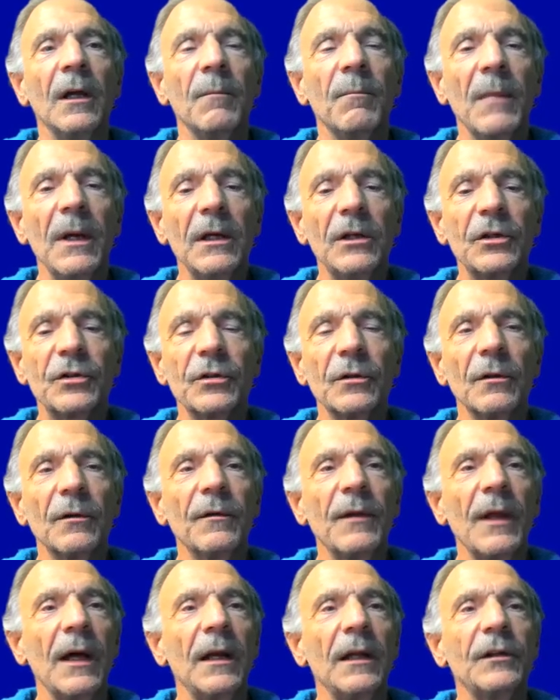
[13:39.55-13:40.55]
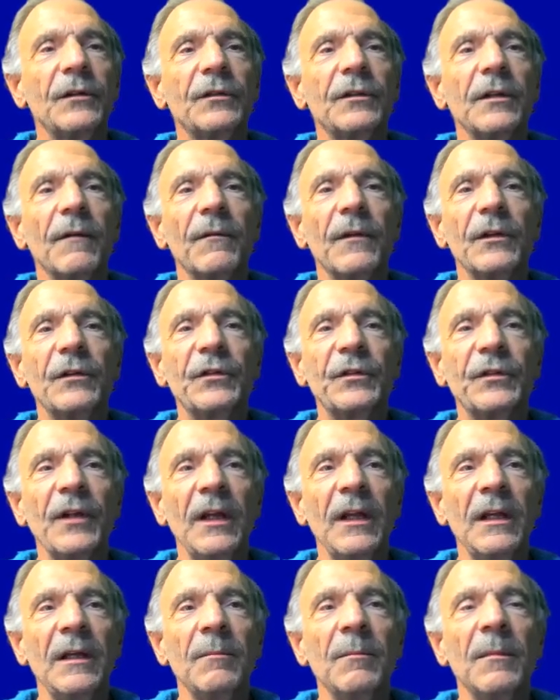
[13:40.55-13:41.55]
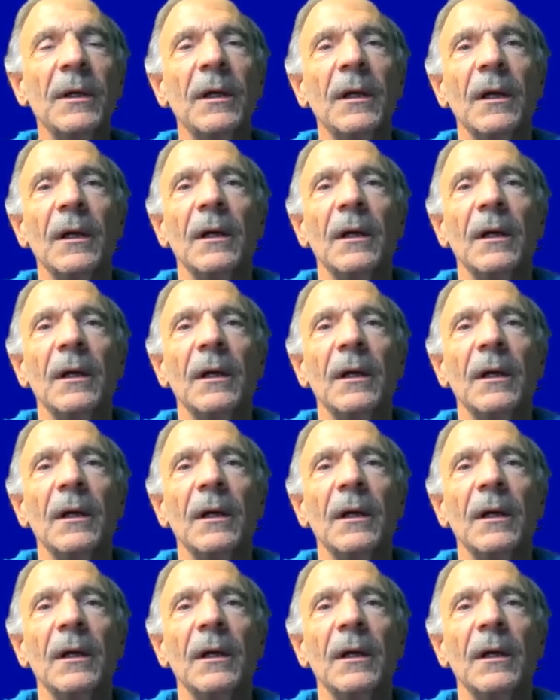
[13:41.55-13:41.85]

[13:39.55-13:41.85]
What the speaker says: Make sure that it's of the same